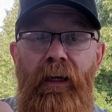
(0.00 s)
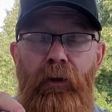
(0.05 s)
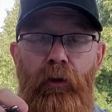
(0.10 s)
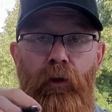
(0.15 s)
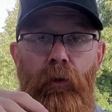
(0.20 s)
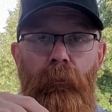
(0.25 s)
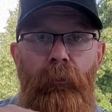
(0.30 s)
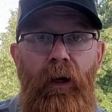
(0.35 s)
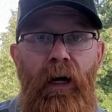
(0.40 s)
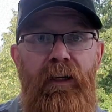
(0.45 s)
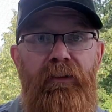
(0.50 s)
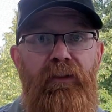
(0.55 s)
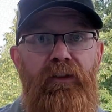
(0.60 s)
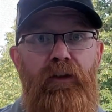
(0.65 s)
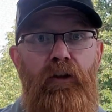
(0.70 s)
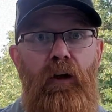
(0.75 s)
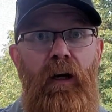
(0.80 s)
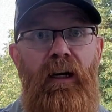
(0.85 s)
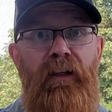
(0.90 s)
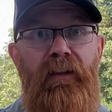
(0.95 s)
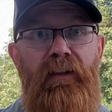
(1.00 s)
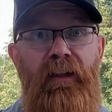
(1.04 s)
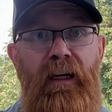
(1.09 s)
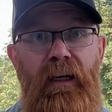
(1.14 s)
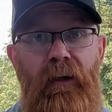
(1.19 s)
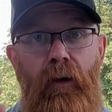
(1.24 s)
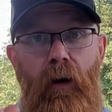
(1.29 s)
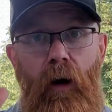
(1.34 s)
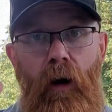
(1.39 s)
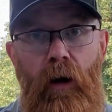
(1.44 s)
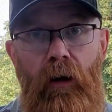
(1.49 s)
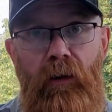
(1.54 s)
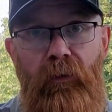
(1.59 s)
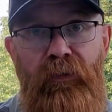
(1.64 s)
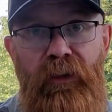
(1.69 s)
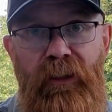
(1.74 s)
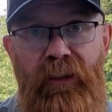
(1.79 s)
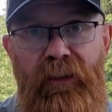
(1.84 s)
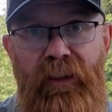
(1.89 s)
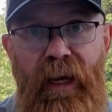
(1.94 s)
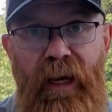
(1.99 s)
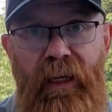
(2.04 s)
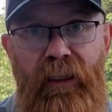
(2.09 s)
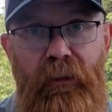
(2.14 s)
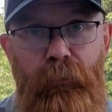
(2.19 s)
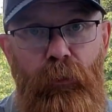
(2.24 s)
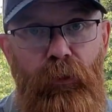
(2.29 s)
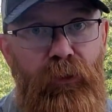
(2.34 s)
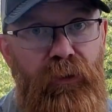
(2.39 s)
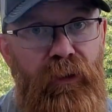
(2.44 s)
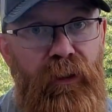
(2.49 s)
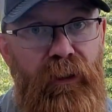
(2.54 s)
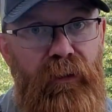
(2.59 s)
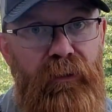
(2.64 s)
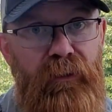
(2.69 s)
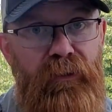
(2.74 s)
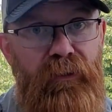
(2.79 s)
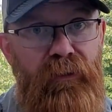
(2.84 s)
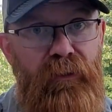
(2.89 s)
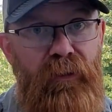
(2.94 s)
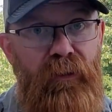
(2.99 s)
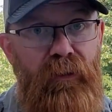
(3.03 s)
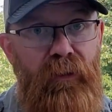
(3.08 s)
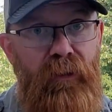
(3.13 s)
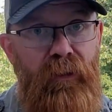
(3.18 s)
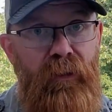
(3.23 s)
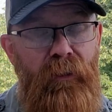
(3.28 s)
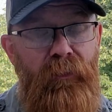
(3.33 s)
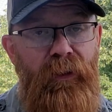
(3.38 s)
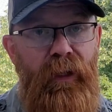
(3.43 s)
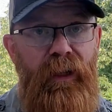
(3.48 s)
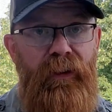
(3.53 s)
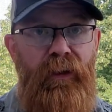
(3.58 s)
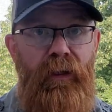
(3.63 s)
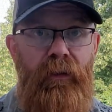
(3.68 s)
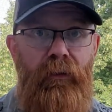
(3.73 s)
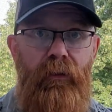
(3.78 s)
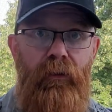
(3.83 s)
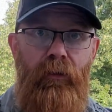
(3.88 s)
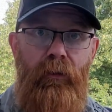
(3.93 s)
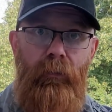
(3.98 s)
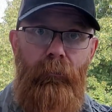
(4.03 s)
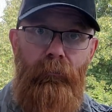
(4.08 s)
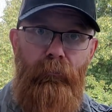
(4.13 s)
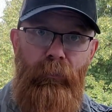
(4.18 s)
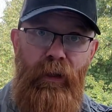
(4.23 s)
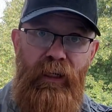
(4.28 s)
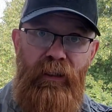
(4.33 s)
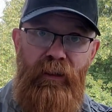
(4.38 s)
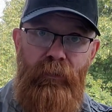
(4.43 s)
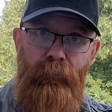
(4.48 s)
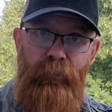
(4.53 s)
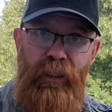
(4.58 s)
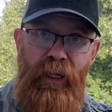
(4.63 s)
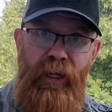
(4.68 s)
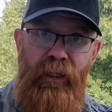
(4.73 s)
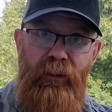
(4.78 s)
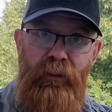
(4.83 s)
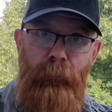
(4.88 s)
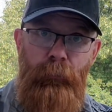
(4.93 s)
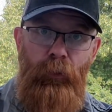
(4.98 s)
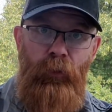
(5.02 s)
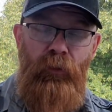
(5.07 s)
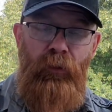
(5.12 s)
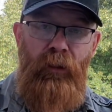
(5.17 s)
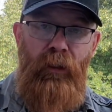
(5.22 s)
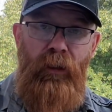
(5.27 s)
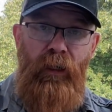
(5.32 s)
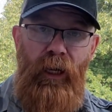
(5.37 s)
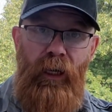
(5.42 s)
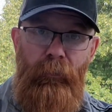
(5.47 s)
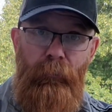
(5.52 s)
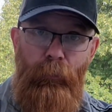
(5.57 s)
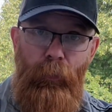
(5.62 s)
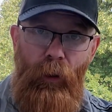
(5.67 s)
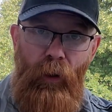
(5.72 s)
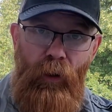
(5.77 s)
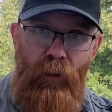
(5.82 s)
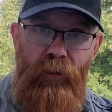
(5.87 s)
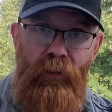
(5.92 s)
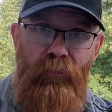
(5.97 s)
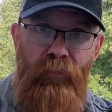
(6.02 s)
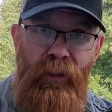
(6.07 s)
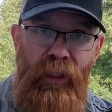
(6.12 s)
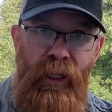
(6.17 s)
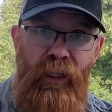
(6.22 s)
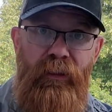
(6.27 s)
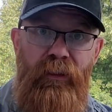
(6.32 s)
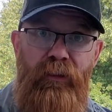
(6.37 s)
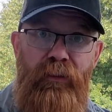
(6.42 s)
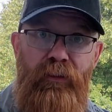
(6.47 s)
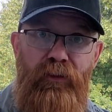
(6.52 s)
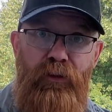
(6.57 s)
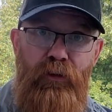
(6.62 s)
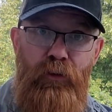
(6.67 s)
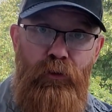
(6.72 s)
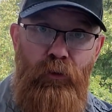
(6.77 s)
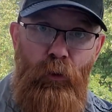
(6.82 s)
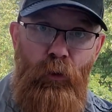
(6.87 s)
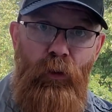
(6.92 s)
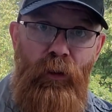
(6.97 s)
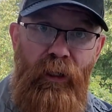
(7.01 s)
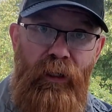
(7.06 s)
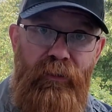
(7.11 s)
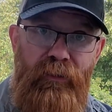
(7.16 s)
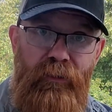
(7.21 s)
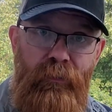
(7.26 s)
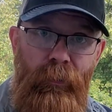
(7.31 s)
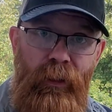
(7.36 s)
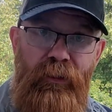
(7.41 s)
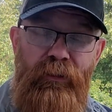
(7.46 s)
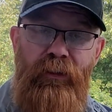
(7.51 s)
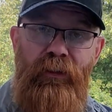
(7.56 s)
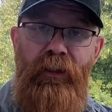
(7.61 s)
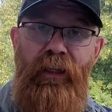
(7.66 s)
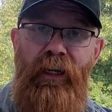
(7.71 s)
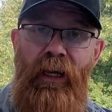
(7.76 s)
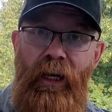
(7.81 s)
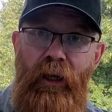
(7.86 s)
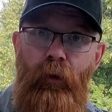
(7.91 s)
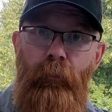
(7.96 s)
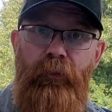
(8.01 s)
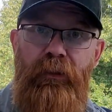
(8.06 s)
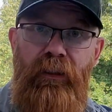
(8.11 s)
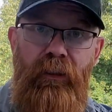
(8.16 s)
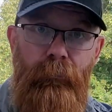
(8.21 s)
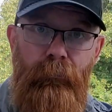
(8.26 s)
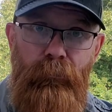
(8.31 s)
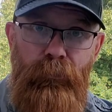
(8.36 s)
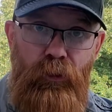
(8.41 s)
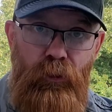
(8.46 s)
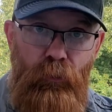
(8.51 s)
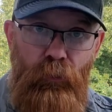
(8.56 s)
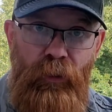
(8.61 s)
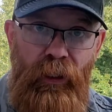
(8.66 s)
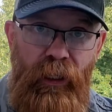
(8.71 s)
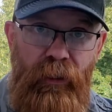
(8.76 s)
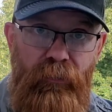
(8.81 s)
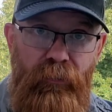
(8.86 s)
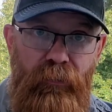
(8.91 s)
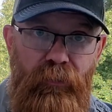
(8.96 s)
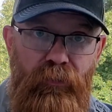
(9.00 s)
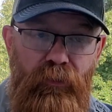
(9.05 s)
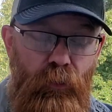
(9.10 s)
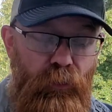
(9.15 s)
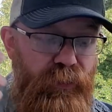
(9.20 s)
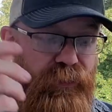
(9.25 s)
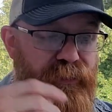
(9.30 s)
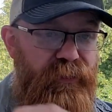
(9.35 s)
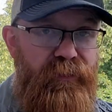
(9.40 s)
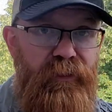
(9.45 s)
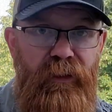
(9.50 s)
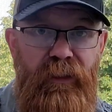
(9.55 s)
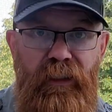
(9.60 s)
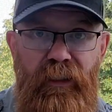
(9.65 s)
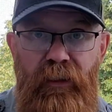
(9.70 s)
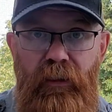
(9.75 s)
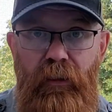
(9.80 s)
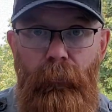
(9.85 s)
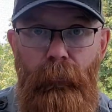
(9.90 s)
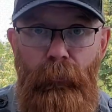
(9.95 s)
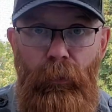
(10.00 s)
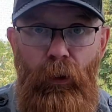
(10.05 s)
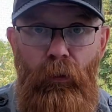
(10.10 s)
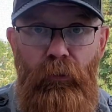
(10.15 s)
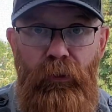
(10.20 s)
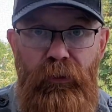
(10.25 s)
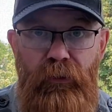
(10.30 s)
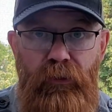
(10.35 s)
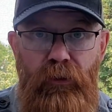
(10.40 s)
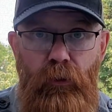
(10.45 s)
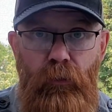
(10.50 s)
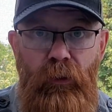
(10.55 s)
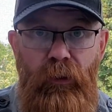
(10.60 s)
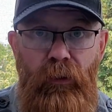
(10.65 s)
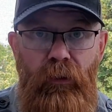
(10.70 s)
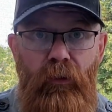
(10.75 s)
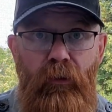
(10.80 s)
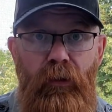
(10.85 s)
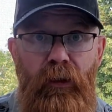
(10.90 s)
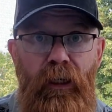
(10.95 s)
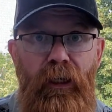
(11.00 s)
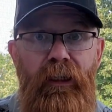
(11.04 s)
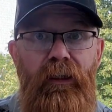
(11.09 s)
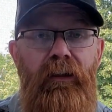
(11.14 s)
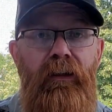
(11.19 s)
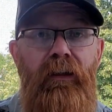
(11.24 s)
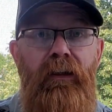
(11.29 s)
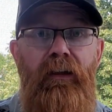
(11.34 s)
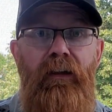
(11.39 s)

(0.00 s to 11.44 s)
that. Your boss is trying to take all of the intangible things and then make them tangible. And part of that is your estimation that helps him do that. So this is a key component to it, okay?